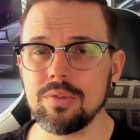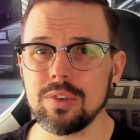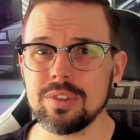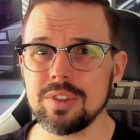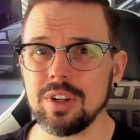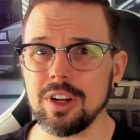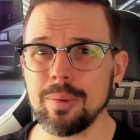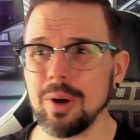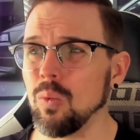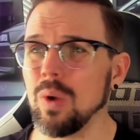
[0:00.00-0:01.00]
first, let's talk
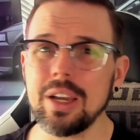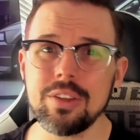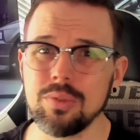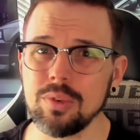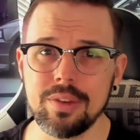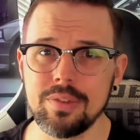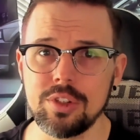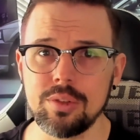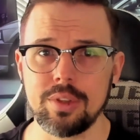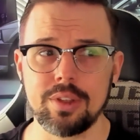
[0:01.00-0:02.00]
about why is Ford even
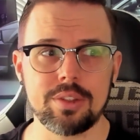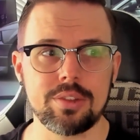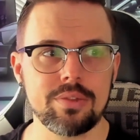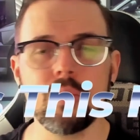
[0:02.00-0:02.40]
doing this?